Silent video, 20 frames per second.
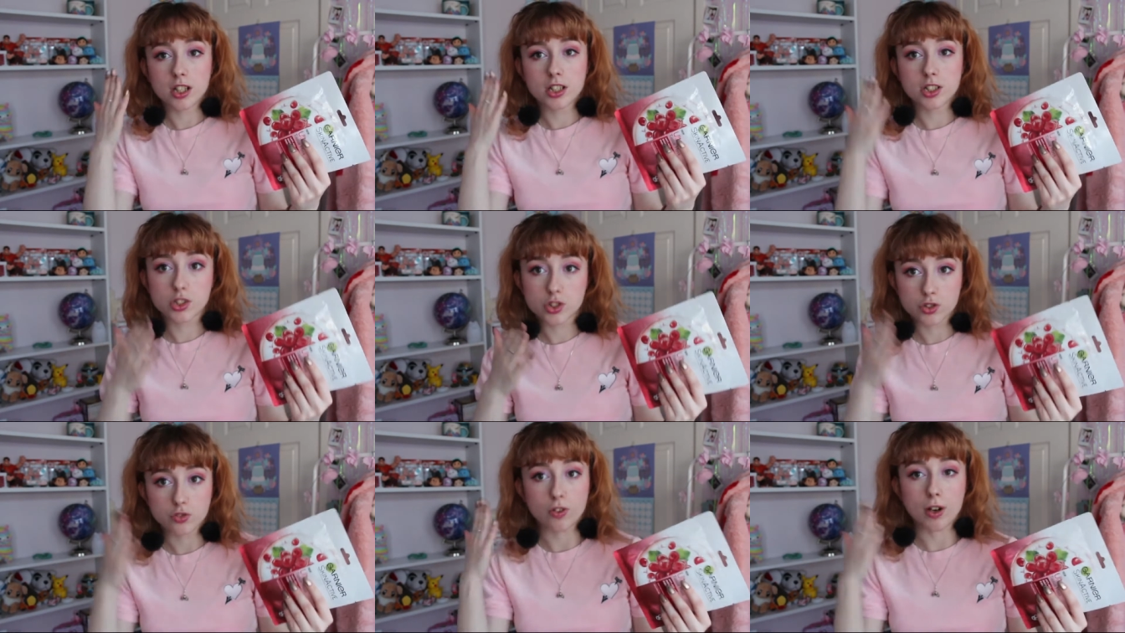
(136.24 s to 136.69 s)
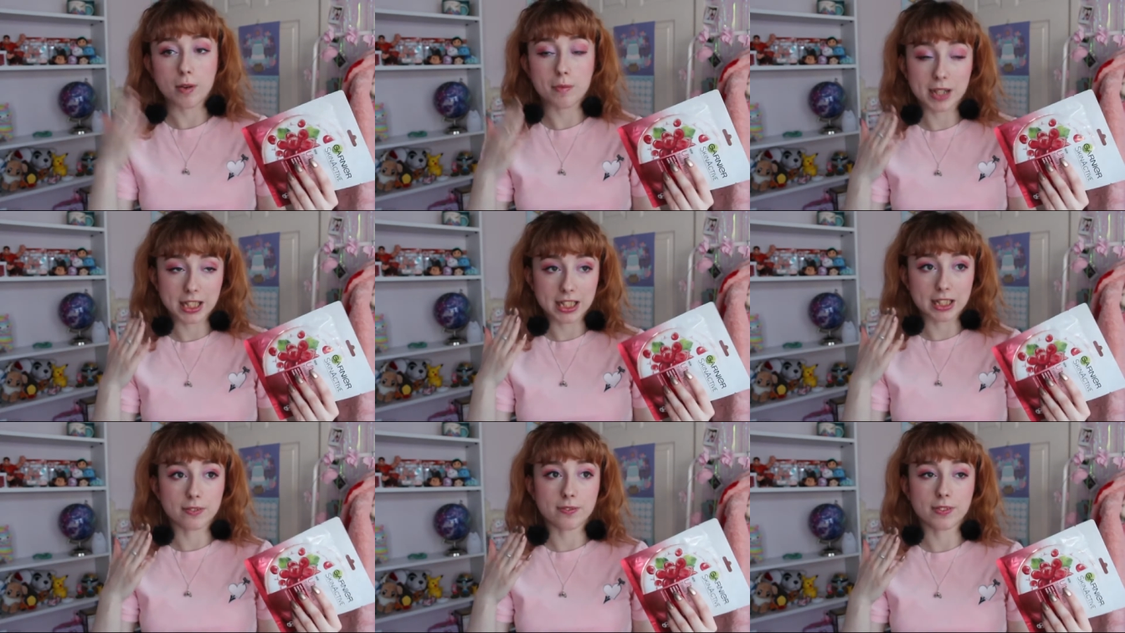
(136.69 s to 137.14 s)
scrub
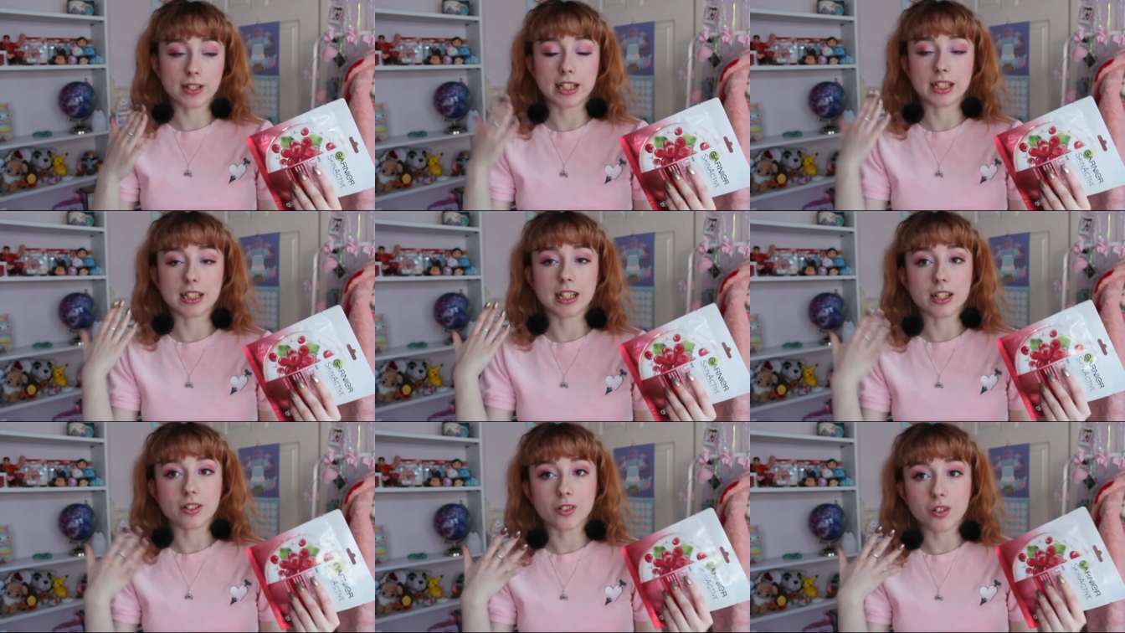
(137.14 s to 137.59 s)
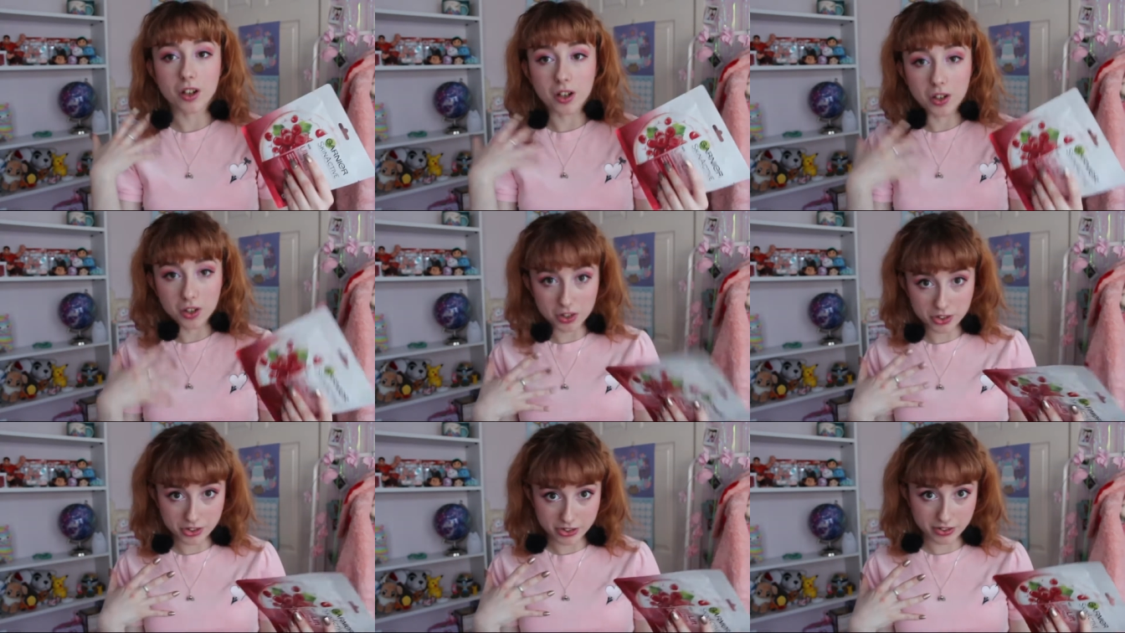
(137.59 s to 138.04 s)
anything, they're not
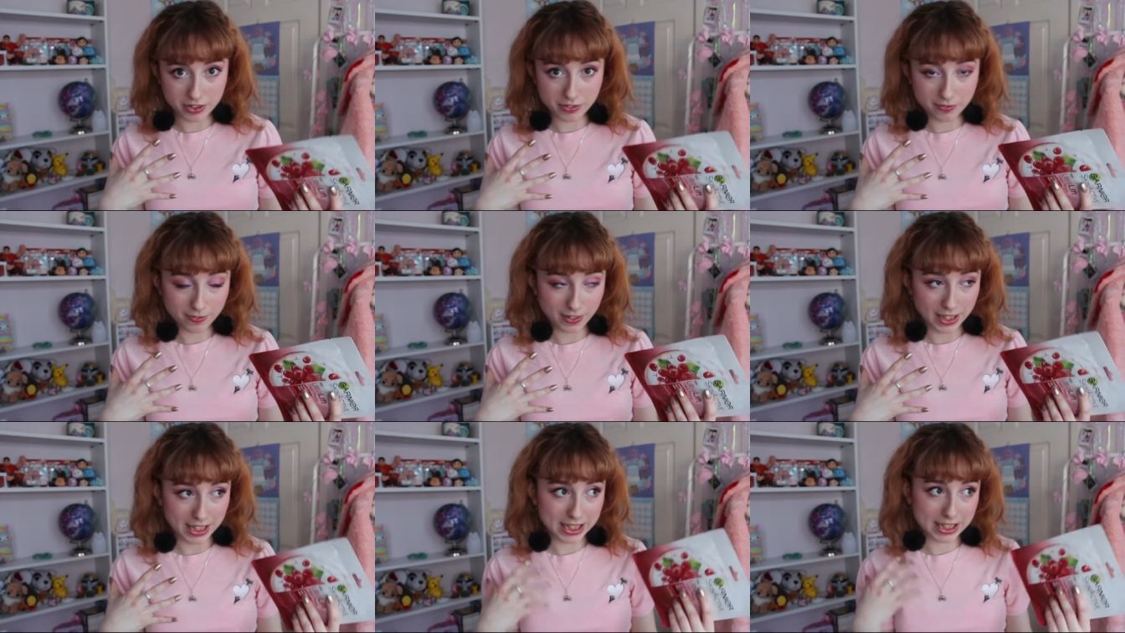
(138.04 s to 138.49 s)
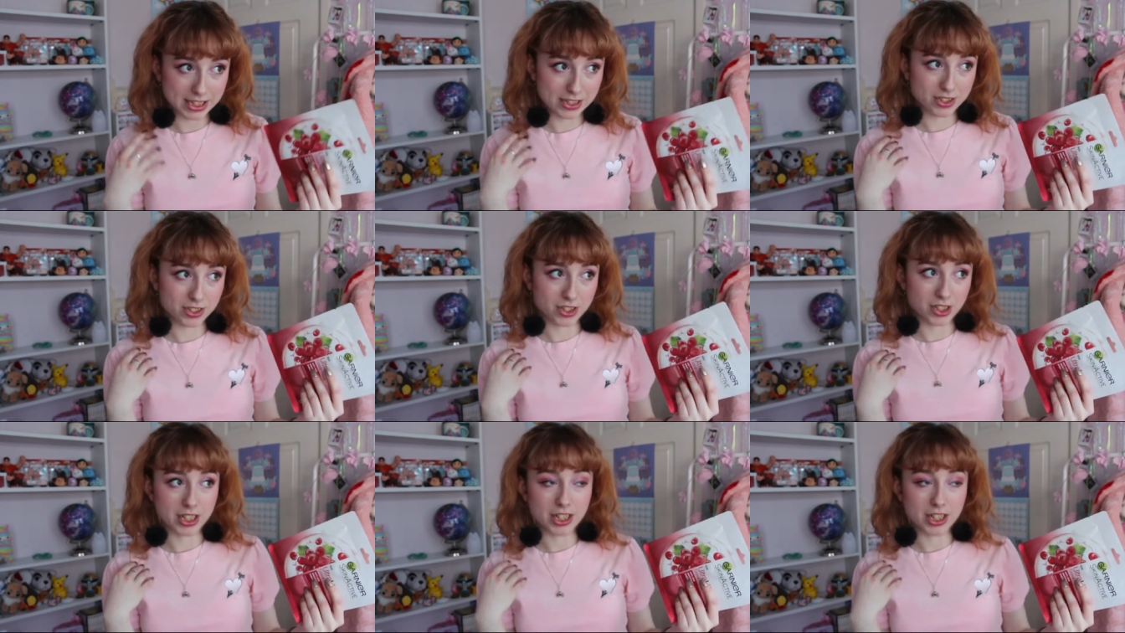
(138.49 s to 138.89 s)
harsh on the face.